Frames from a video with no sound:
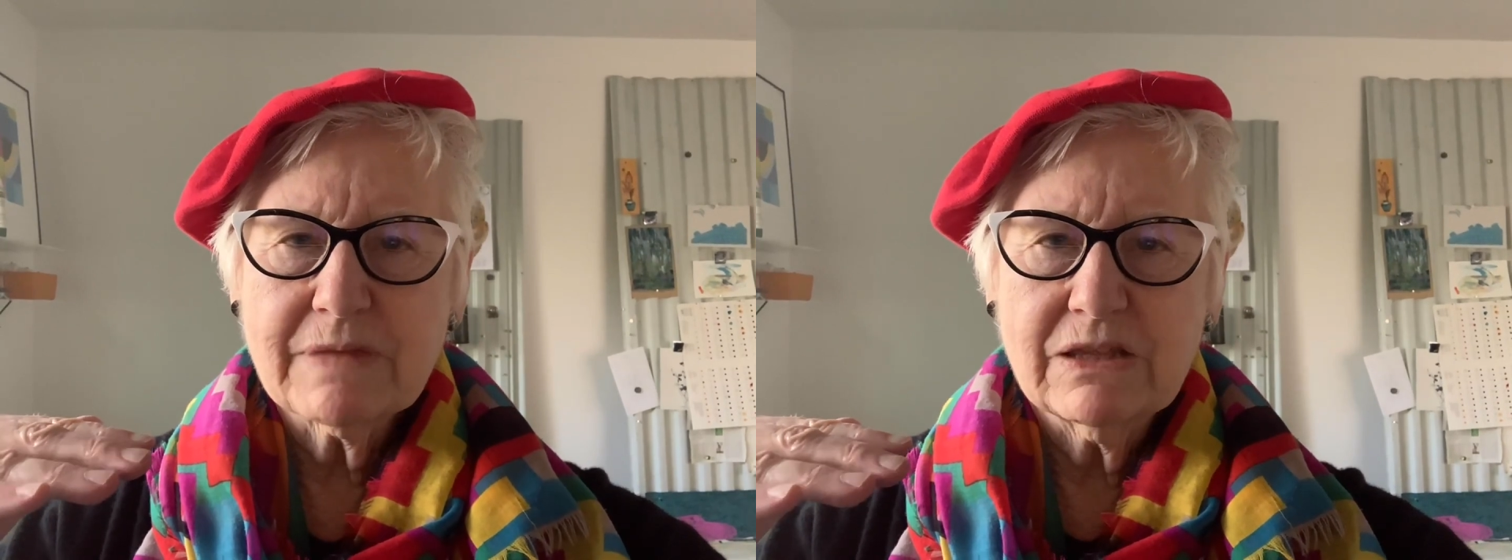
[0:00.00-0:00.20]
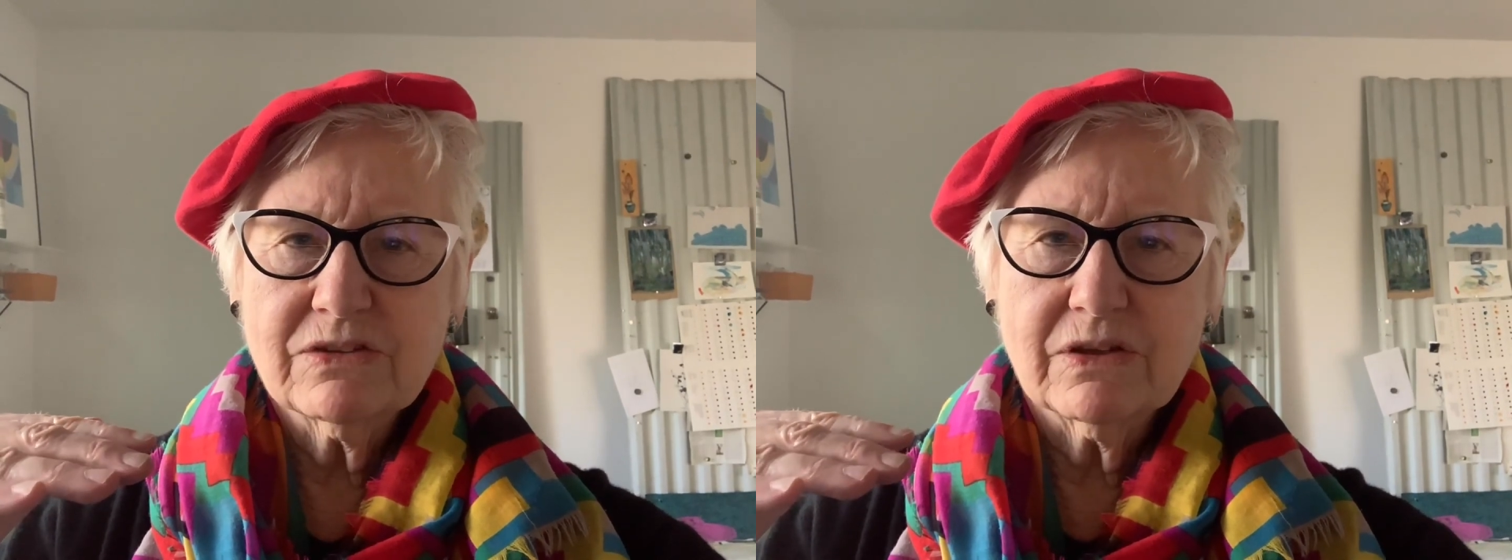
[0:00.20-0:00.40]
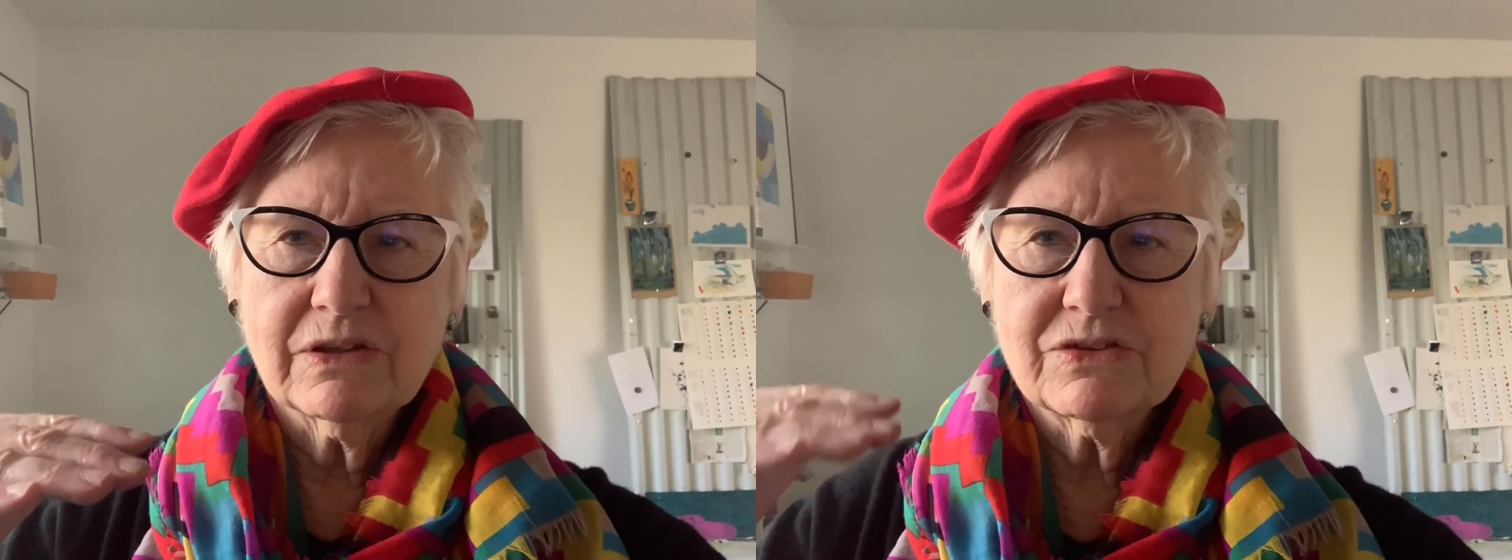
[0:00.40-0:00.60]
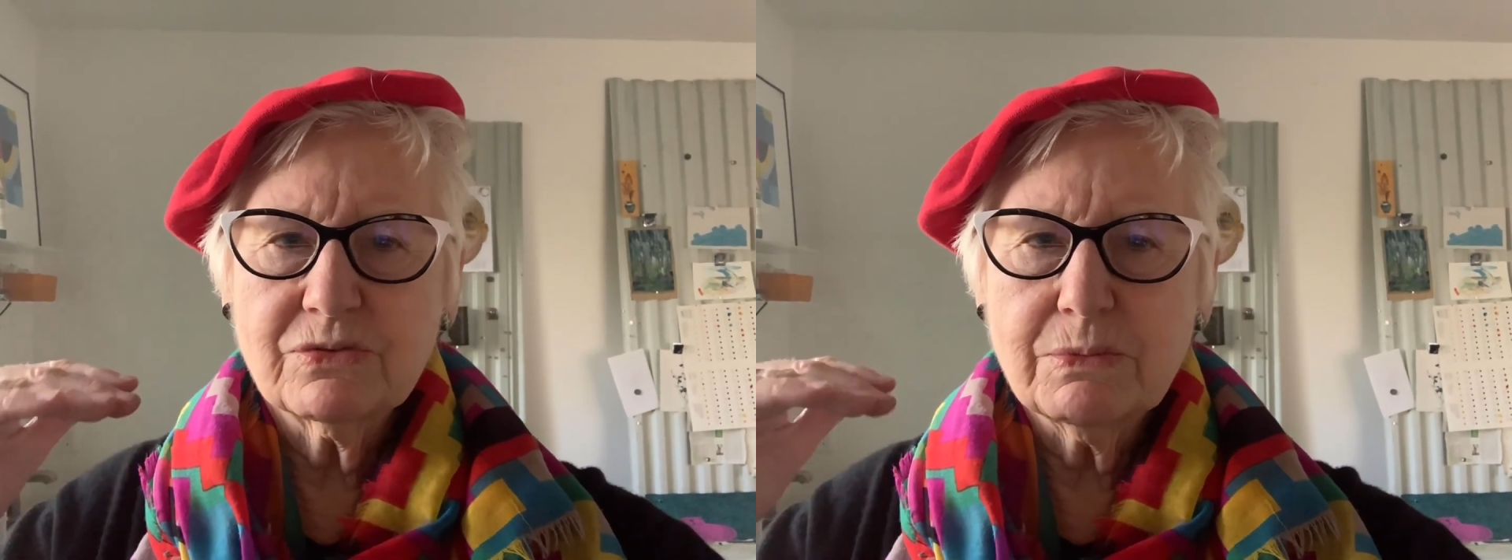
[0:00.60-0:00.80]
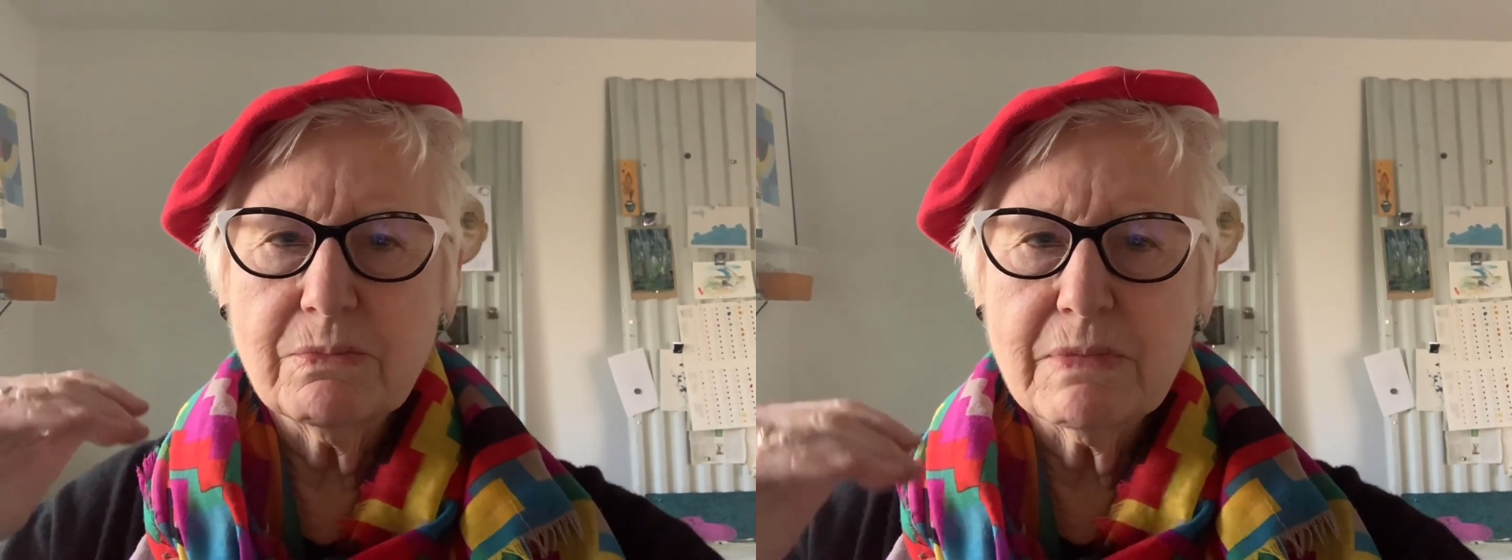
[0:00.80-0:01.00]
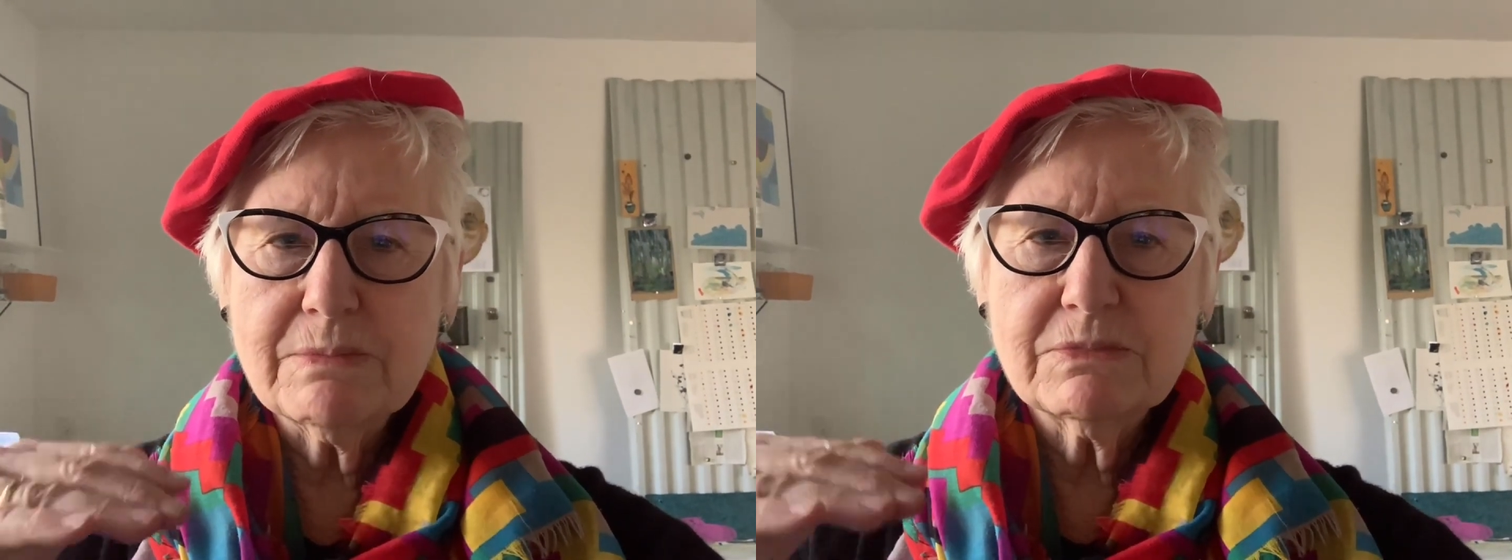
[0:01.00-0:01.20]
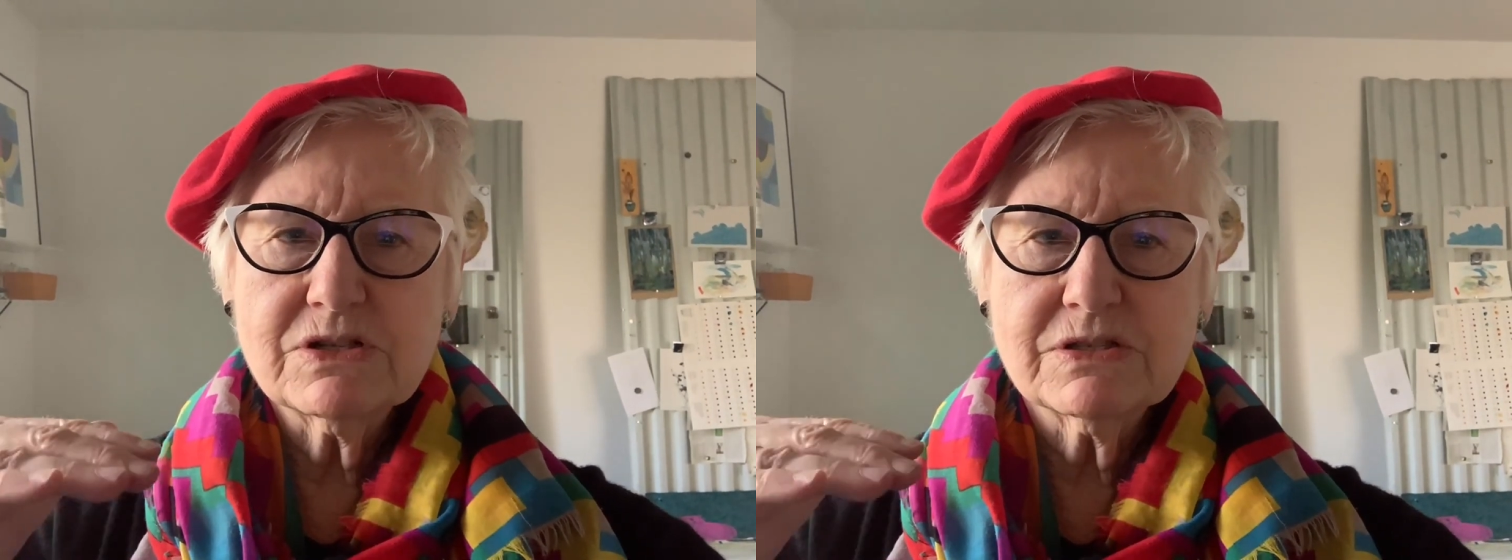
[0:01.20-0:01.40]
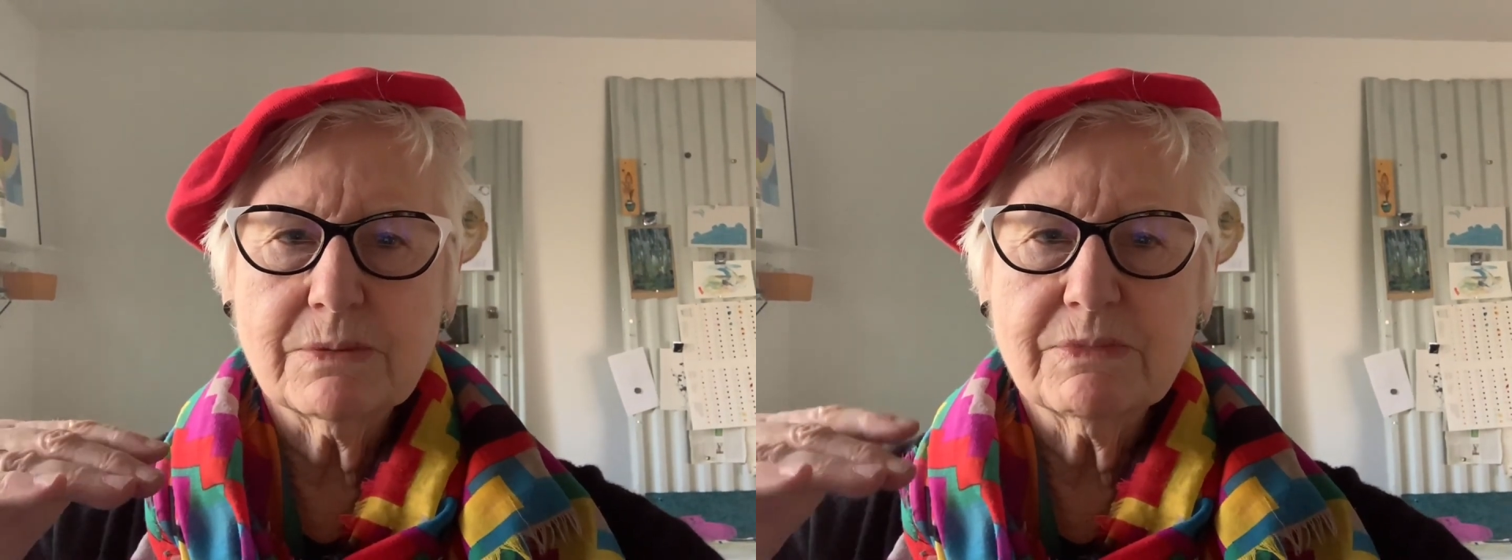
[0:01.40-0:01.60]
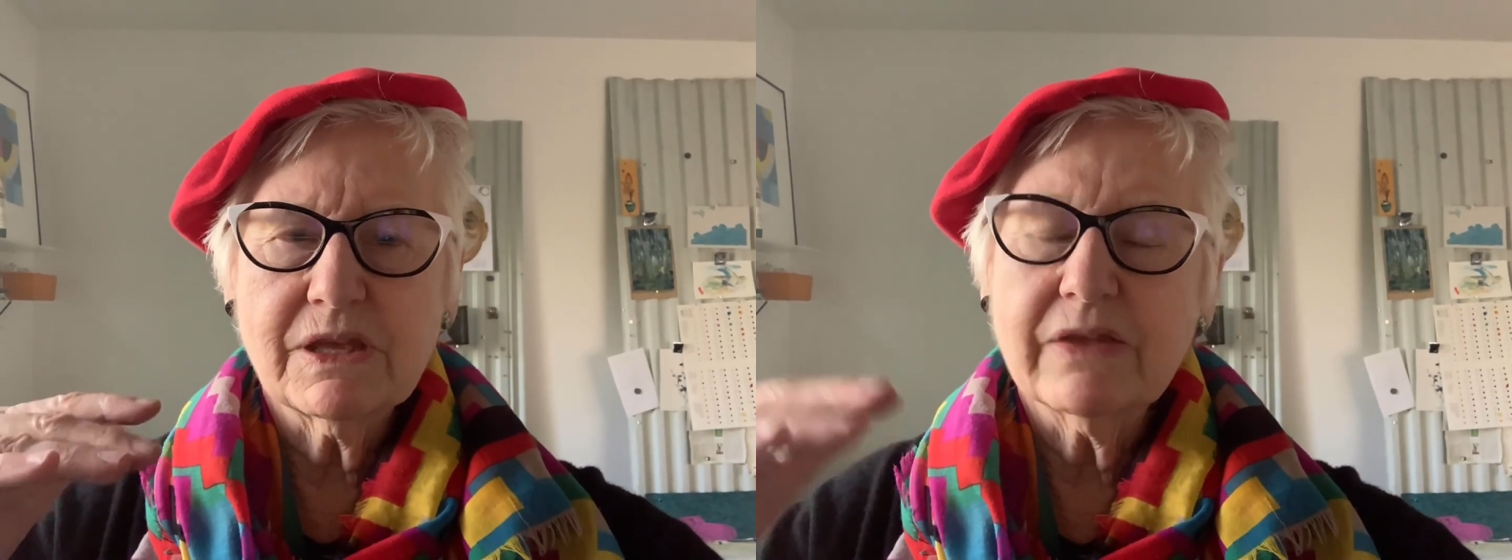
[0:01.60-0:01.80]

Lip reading: So let's remember something,